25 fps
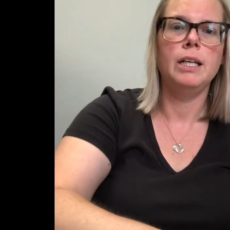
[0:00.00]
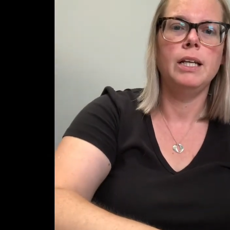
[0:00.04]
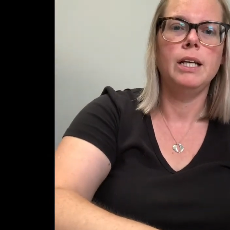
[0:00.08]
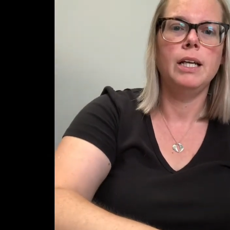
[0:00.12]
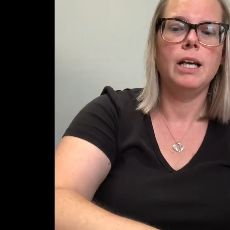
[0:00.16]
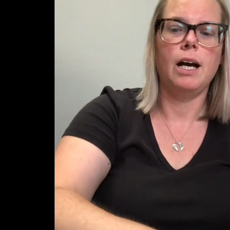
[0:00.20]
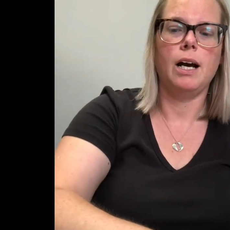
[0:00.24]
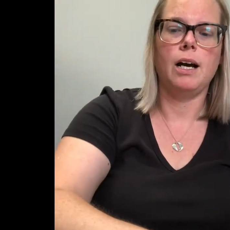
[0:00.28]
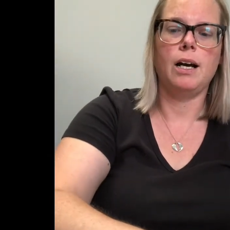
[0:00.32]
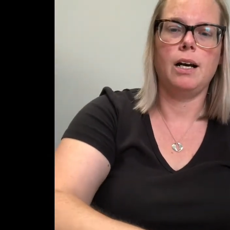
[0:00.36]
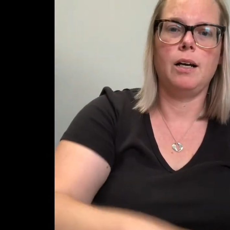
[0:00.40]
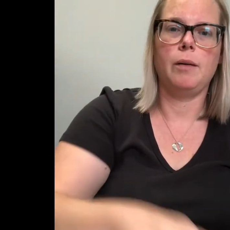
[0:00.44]

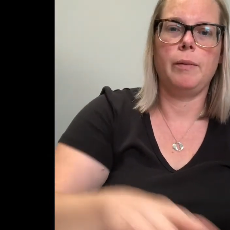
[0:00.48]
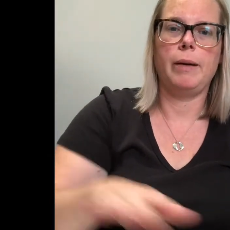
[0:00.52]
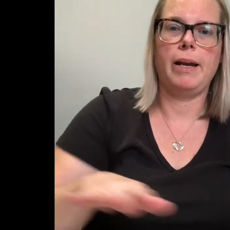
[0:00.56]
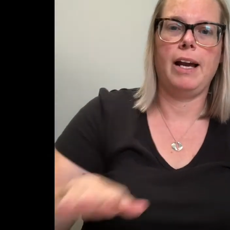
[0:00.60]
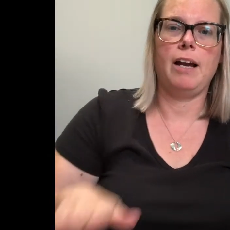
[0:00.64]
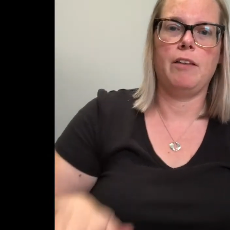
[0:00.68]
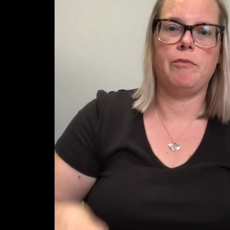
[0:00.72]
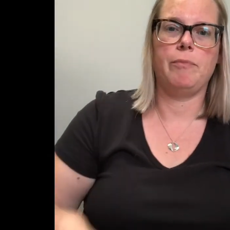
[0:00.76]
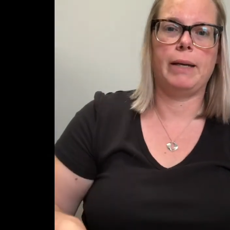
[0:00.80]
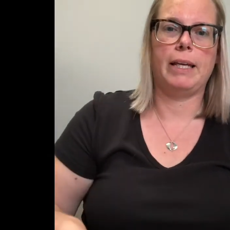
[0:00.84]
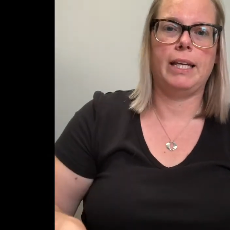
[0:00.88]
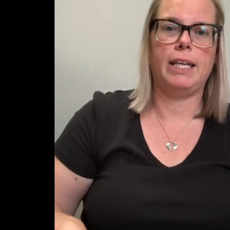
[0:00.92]
I
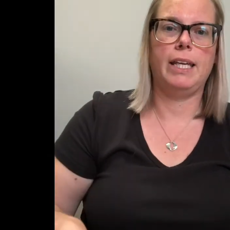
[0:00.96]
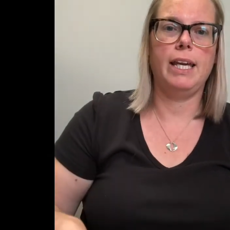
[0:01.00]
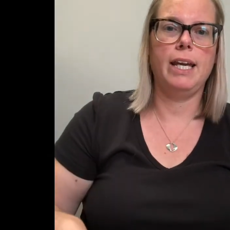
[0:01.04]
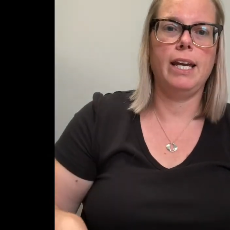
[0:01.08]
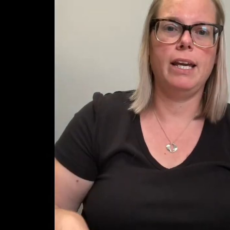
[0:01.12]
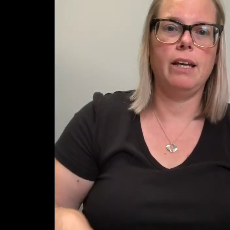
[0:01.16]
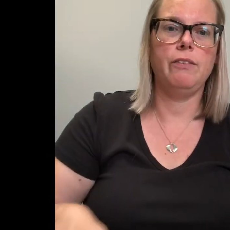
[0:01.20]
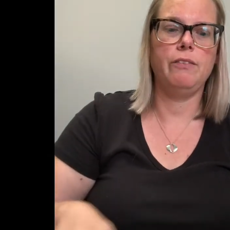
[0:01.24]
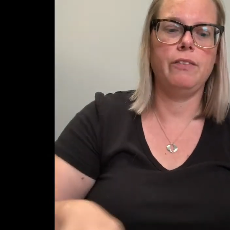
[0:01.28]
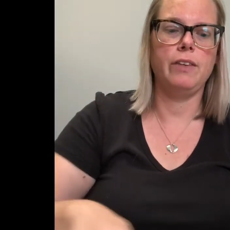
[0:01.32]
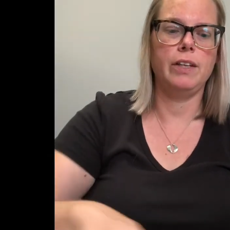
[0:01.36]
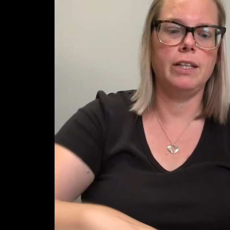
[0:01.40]
have my
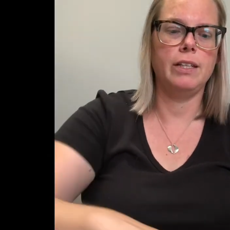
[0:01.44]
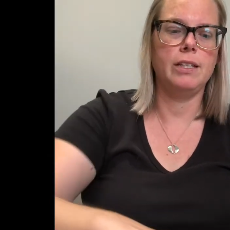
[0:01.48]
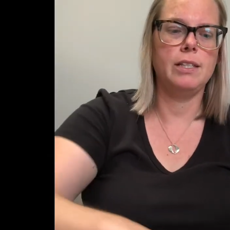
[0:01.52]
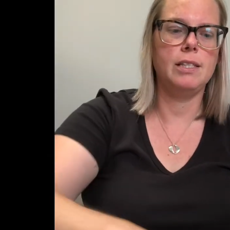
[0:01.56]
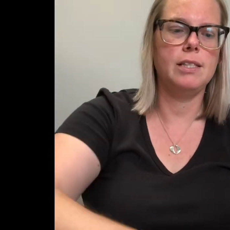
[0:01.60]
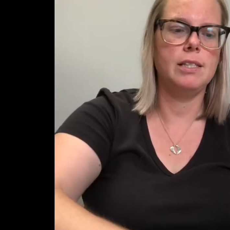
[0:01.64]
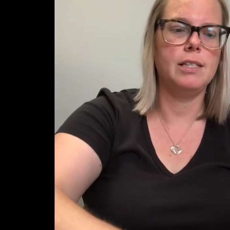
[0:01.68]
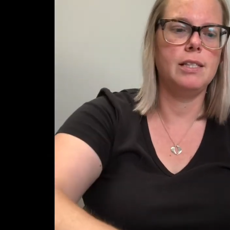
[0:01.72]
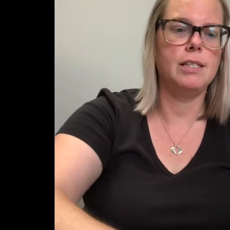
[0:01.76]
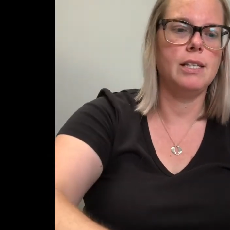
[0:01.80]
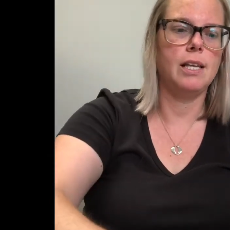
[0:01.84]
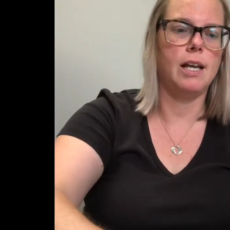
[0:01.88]

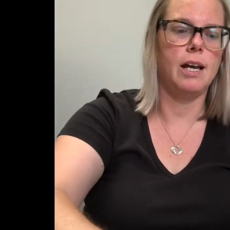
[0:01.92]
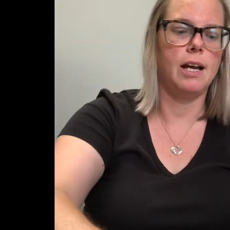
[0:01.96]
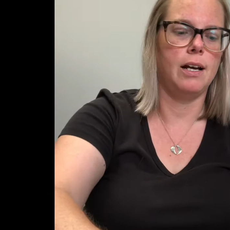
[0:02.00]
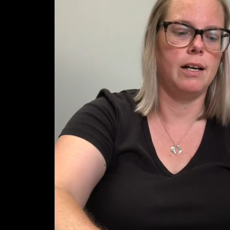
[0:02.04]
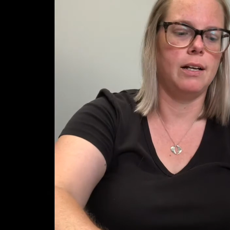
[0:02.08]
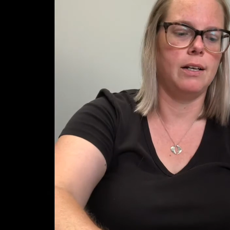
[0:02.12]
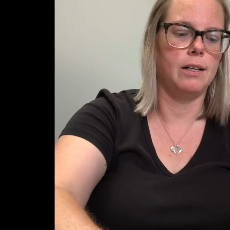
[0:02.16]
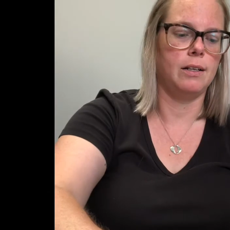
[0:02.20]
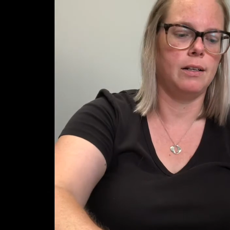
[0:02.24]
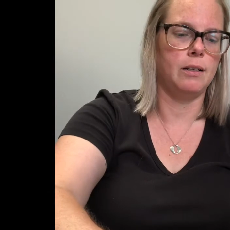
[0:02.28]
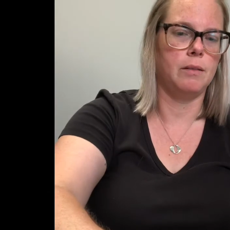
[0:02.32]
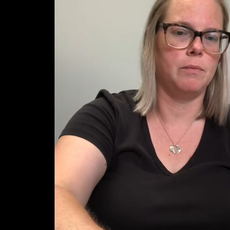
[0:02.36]
canvas.
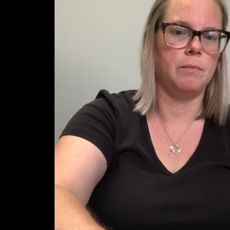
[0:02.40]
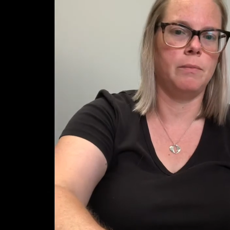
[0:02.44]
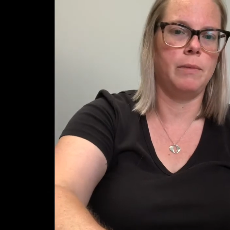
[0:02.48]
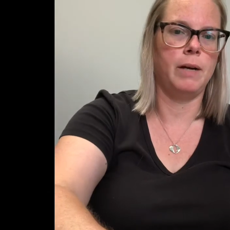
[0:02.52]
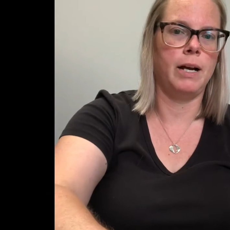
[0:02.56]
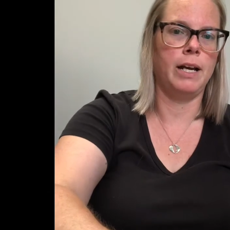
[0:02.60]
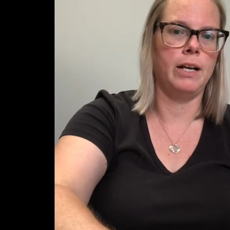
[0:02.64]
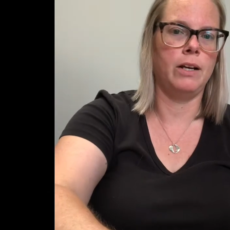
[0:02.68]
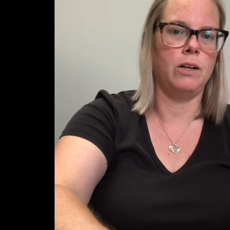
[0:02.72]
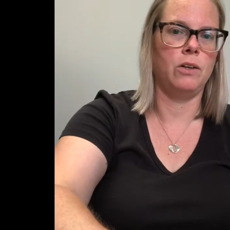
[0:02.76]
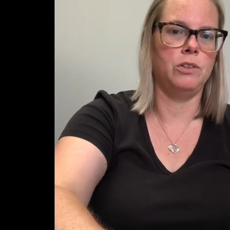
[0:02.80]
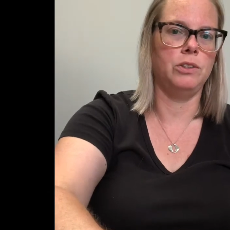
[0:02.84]

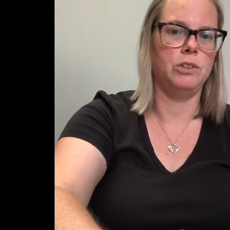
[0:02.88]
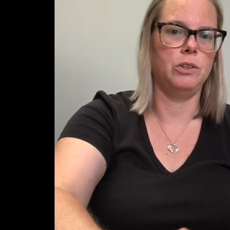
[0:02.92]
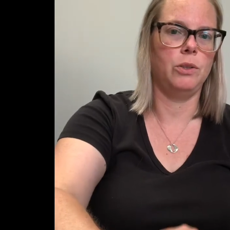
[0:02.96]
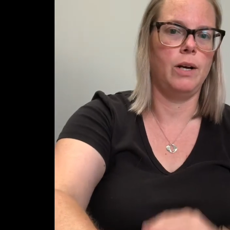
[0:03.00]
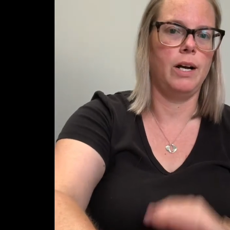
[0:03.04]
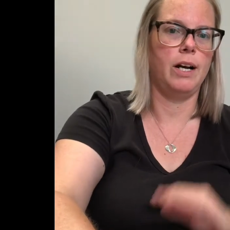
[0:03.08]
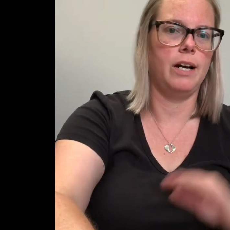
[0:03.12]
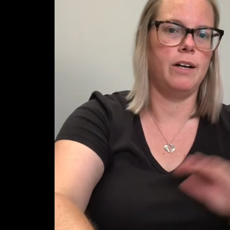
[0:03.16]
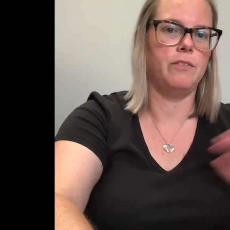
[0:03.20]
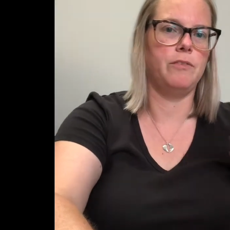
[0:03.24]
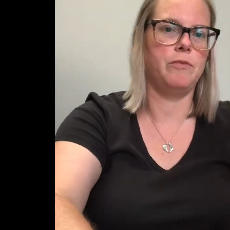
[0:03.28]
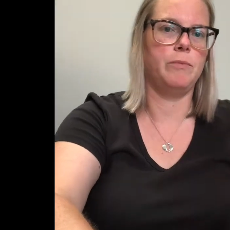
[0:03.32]
I also
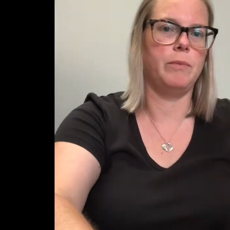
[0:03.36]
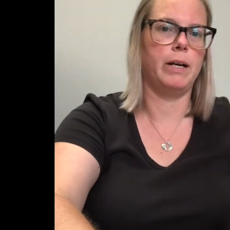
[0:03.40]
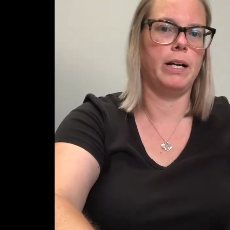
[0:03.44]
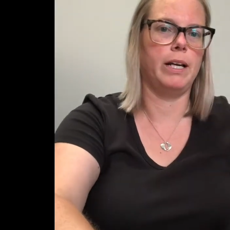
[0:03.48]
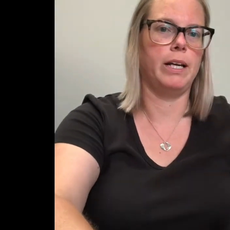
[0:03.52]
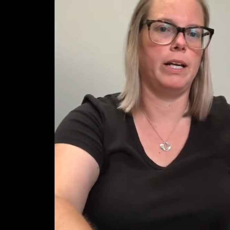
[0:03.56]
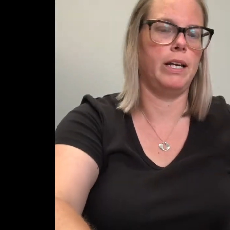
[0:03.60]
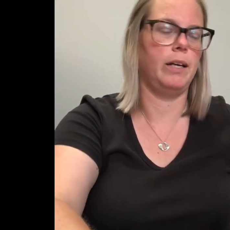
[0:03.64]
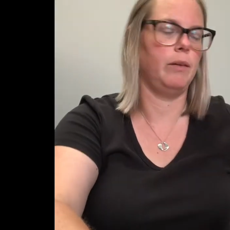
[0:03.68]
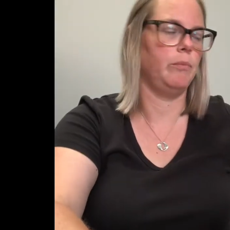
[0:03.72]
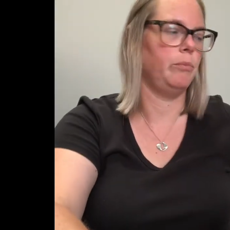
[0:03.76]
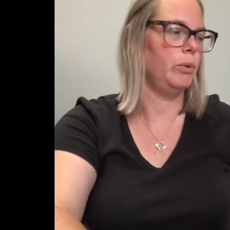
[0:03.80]
have
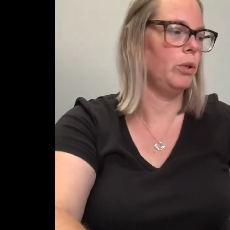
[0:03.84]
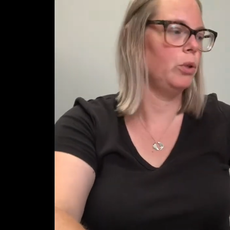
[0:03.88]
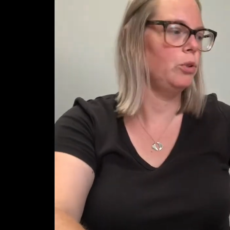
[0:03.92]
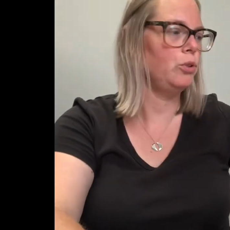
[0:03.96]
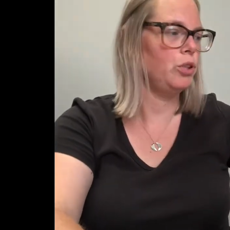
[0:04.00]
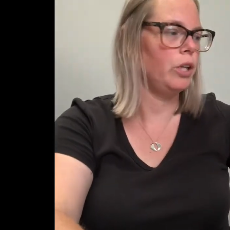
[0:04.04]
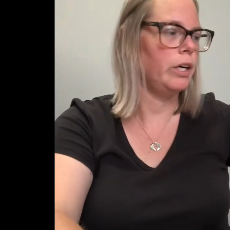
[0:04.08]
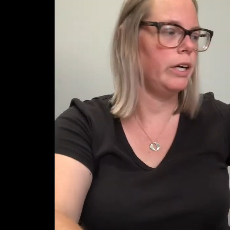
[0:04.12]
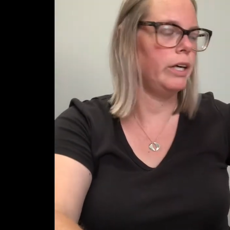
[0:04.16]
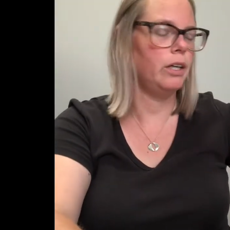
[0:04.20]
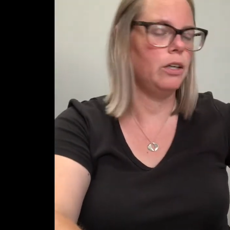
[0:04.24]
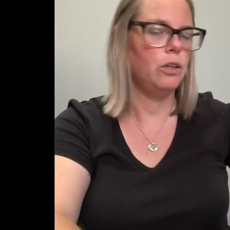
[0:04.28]
my
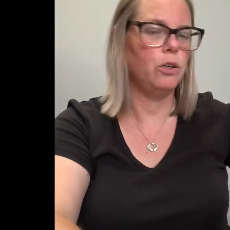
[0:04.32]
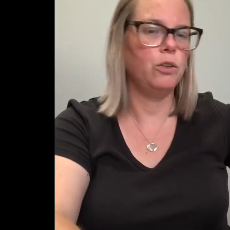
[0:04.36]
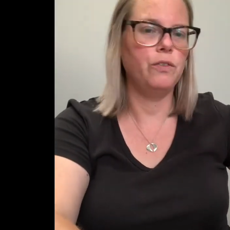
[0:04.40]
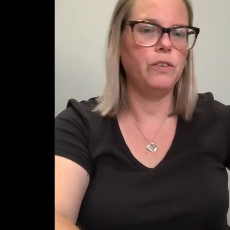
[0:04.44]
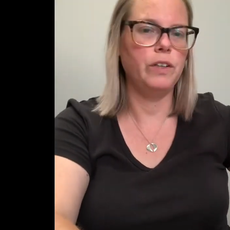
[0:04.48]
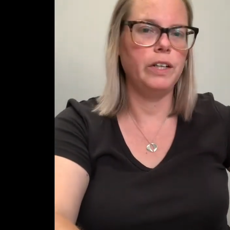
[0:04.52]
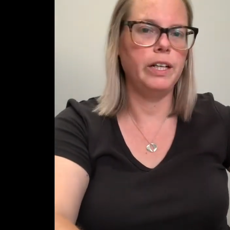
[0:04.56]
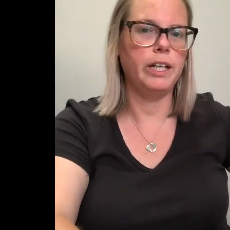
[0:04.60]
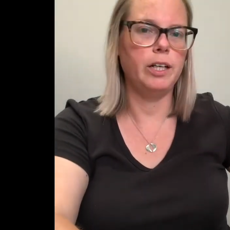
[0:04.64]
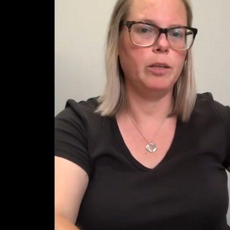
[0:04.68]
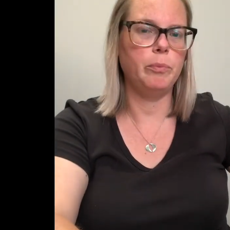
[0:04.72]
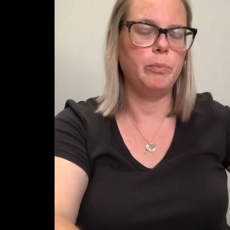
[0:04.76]
blow dryer
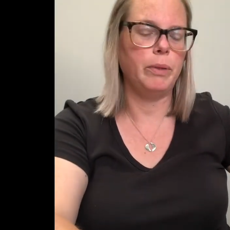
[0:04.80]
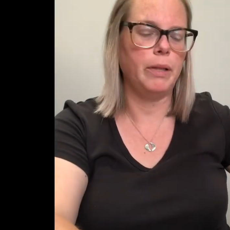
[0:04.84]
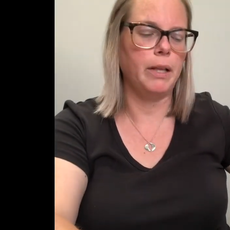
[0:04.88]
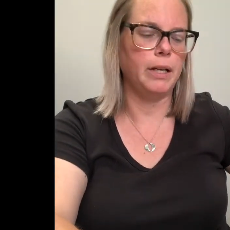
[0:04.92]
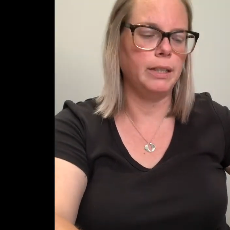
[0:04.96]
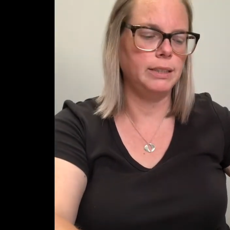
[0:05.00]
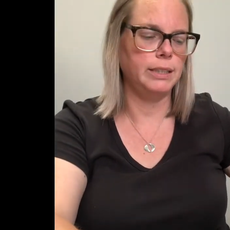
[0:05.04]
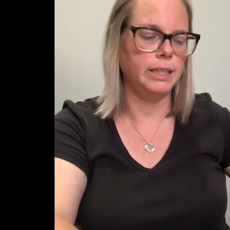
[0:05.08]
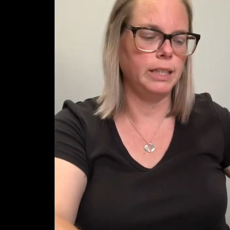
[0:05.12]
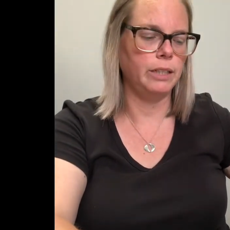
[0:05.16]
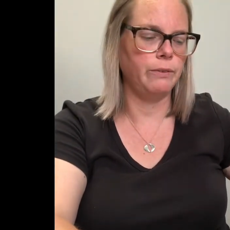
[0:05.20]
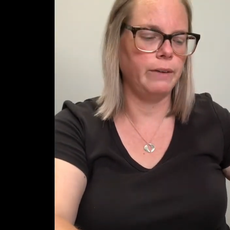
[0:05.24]
over here
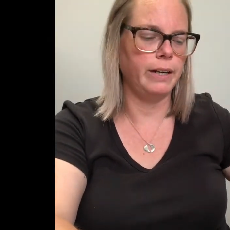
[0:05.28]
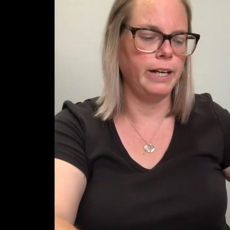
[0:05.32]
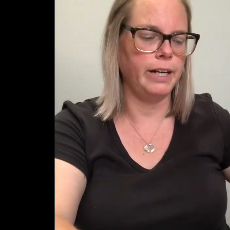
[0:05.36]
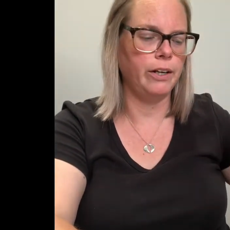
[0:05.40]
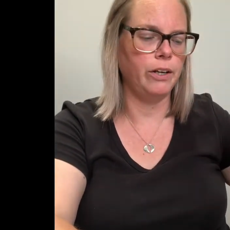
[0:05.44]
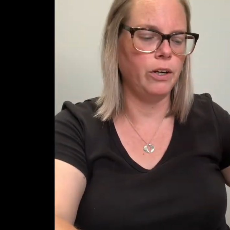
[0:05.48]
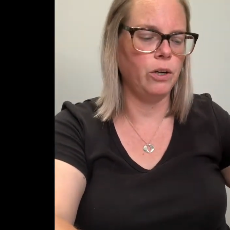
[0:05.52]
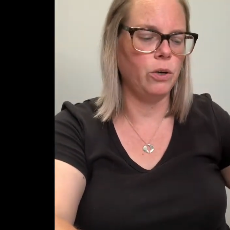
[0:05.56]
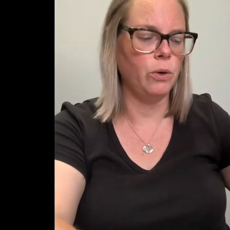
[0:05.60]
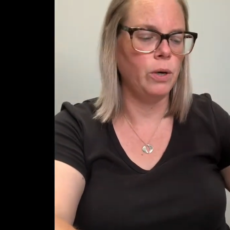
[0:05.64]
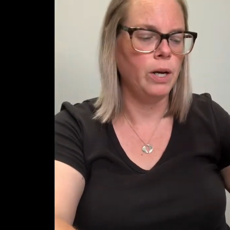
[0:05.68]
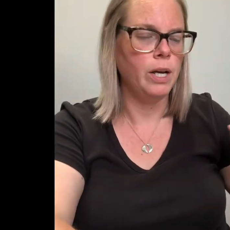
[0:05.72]
plugged in and ready
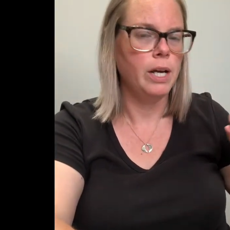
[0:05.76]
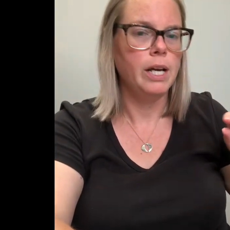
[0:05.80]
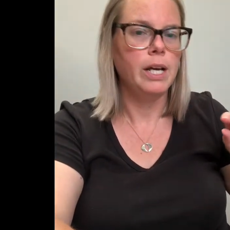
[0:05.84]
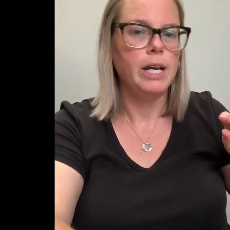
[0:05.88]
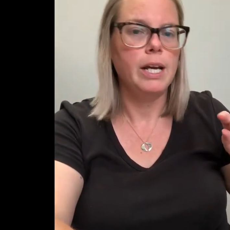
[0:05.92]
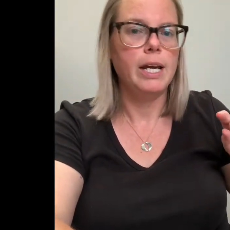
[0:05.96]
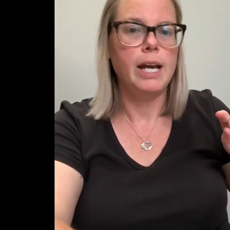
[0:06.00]
to go.